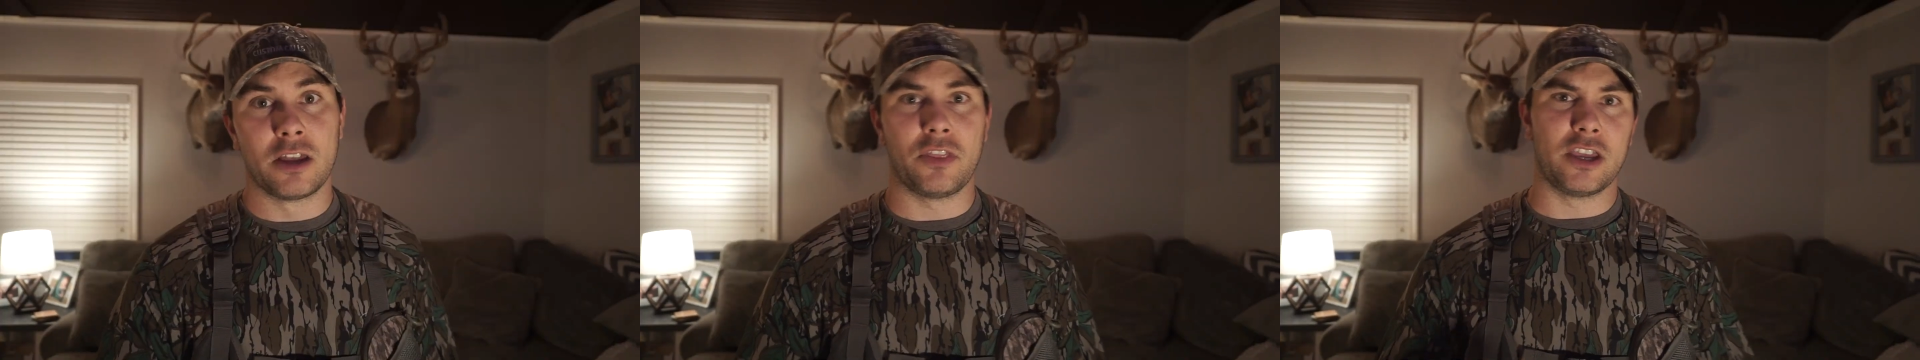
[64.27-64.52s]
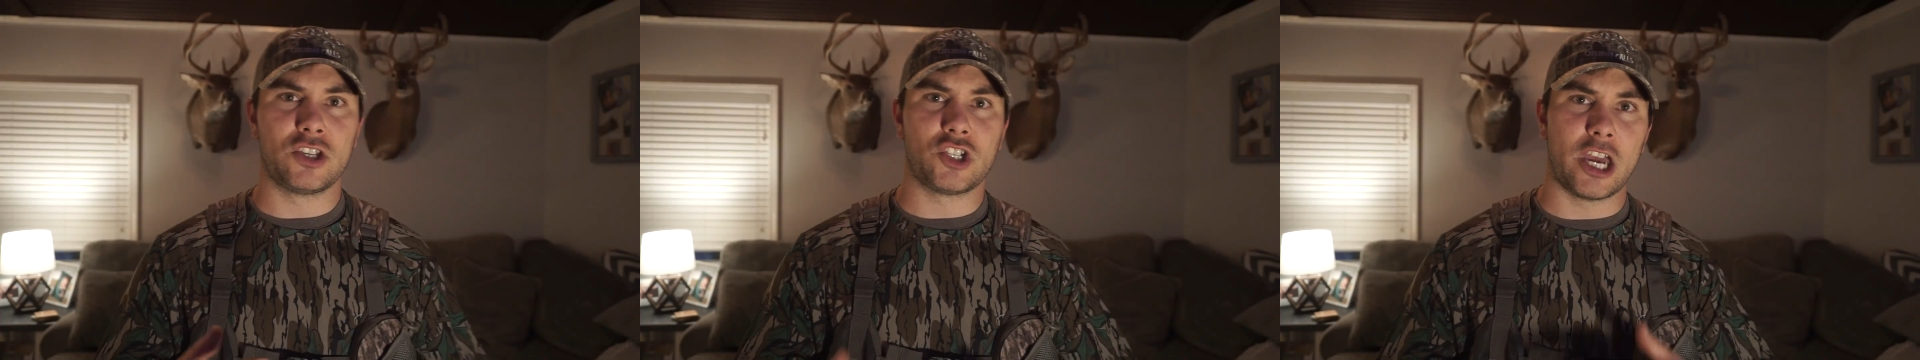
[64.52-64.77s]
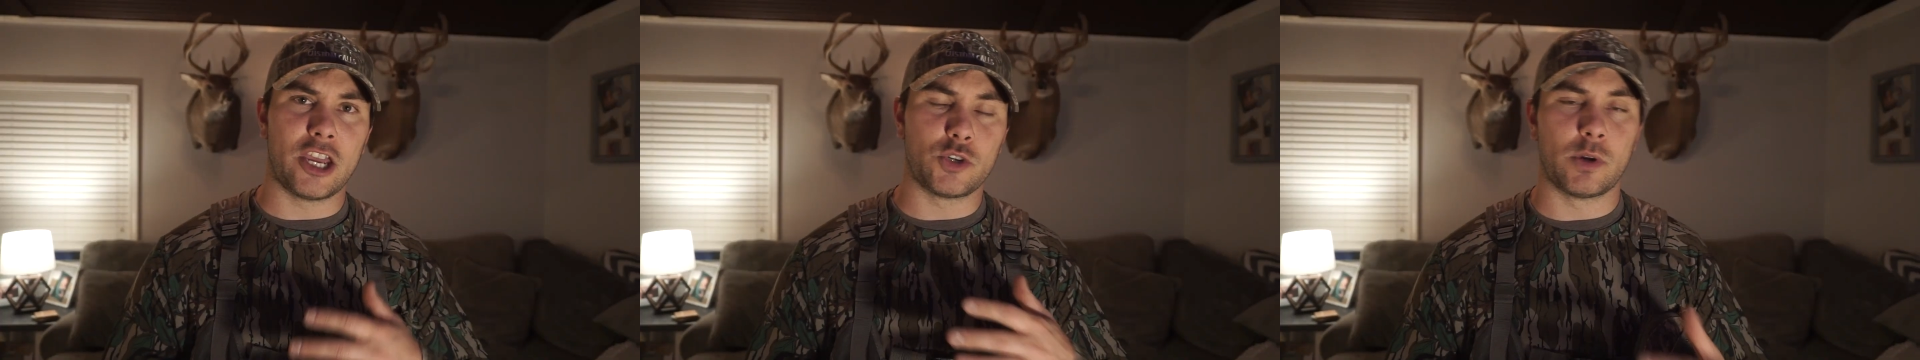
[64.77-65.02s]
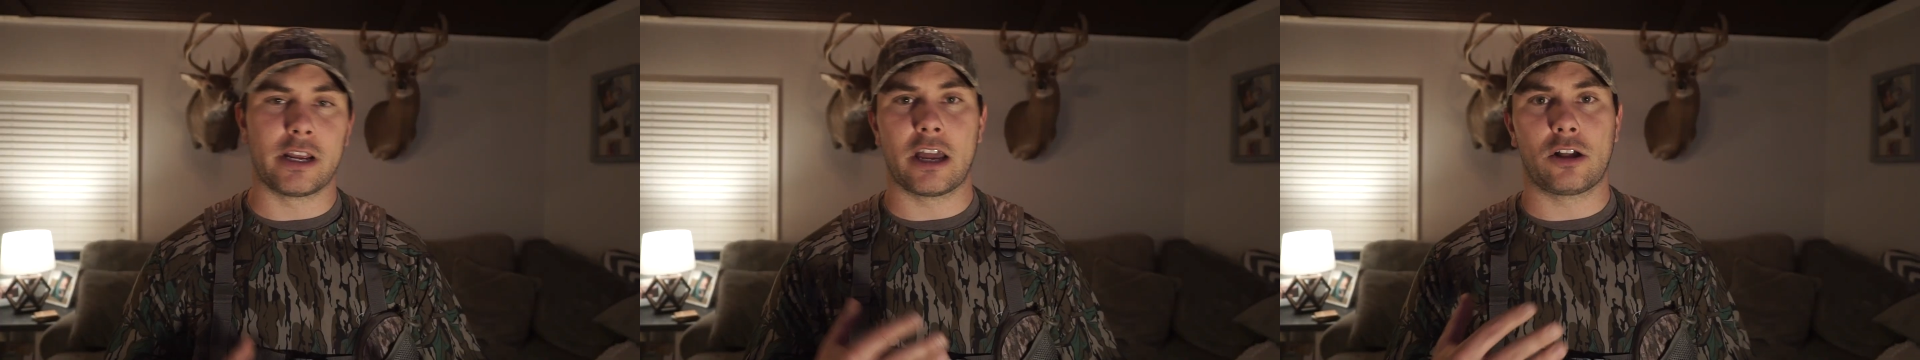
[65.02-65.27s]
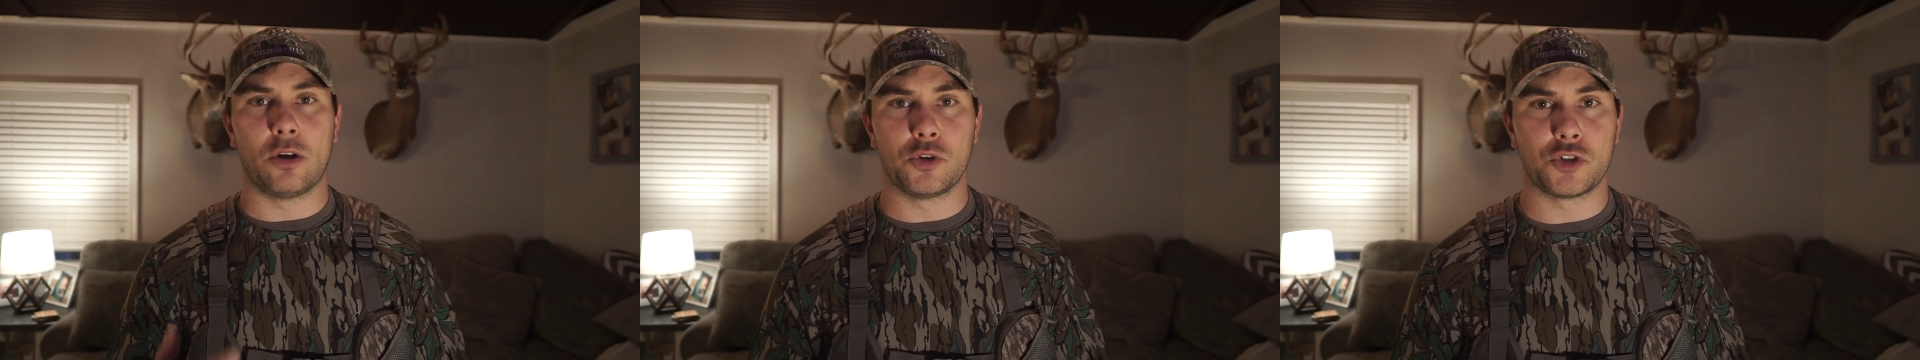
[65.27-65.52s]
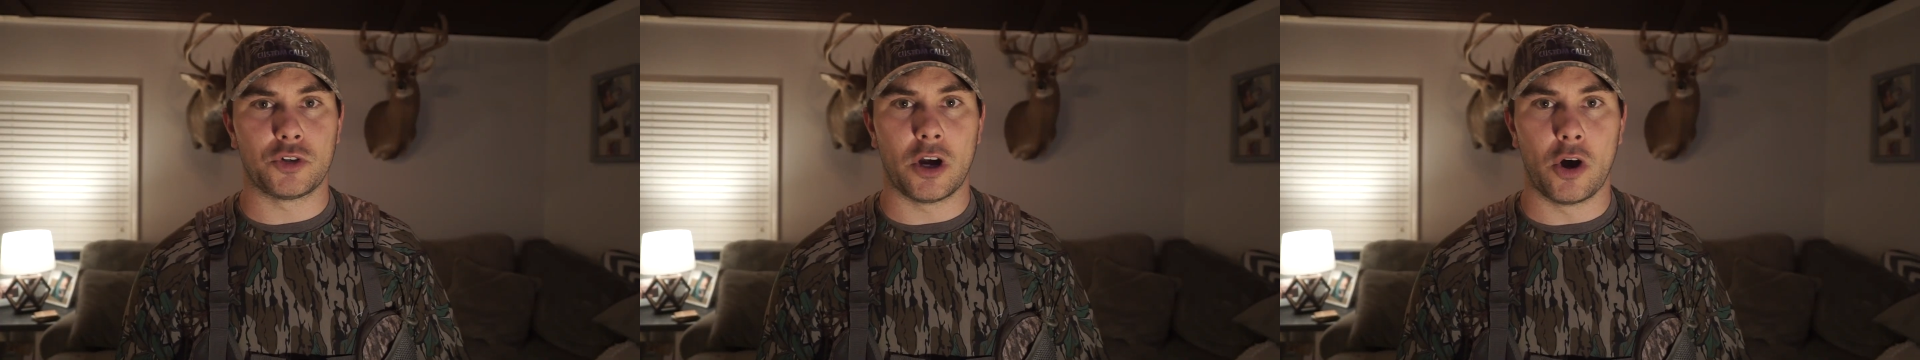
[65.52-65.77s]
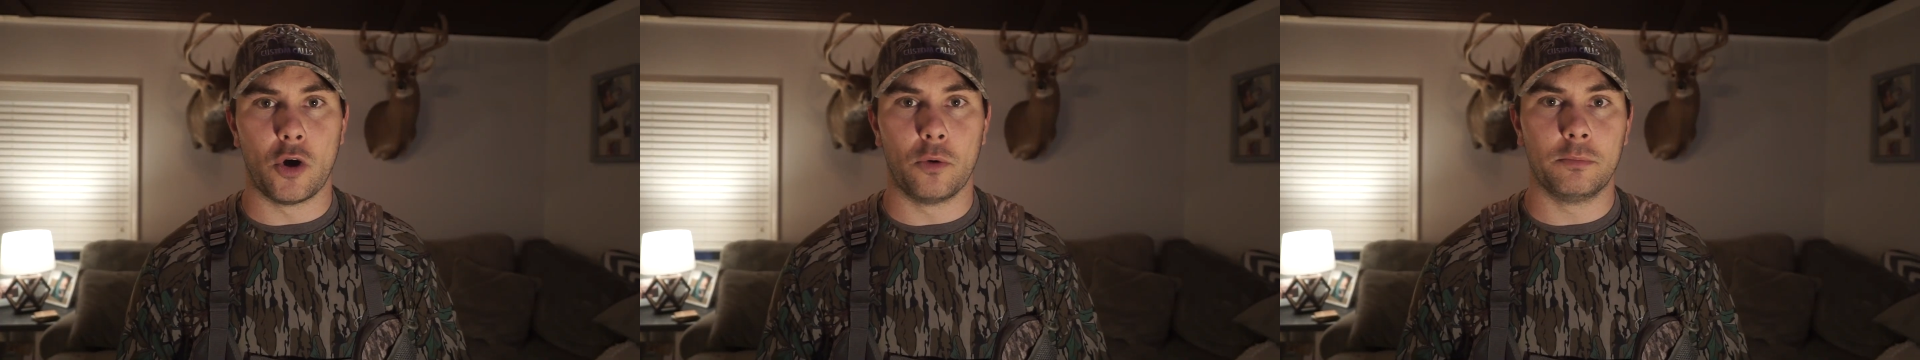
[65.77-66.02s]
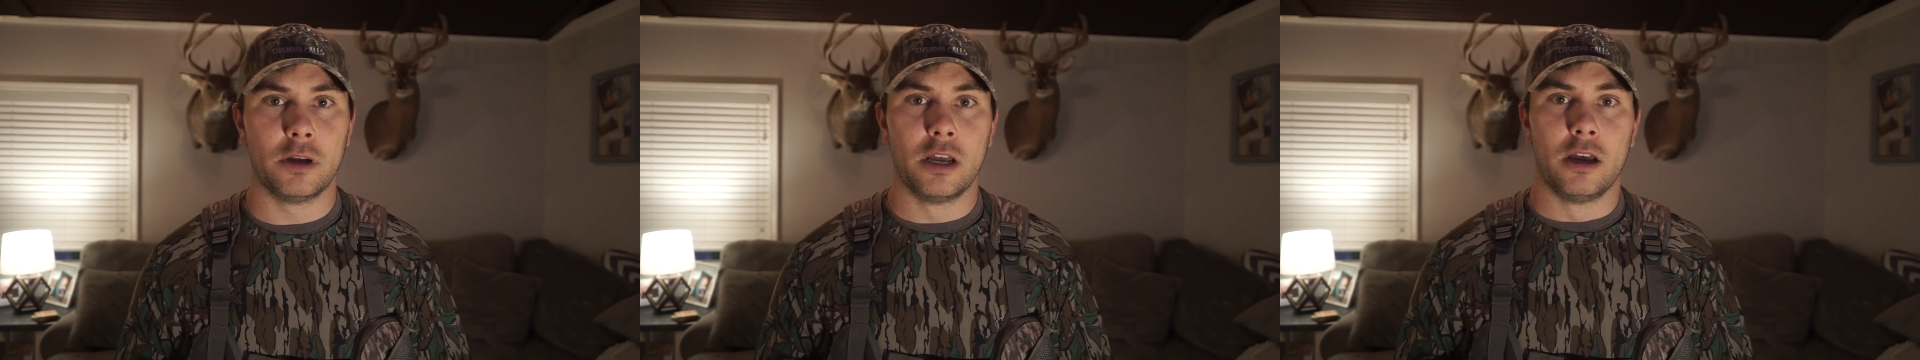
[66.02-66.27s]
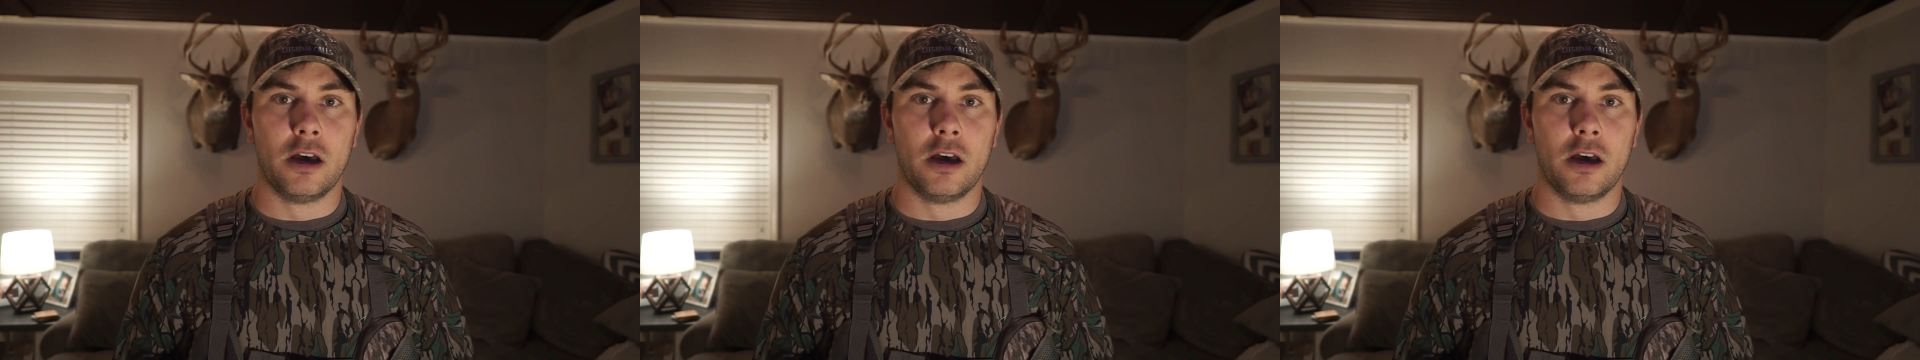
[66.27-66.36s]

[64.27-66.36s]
Things change when I get closer to home.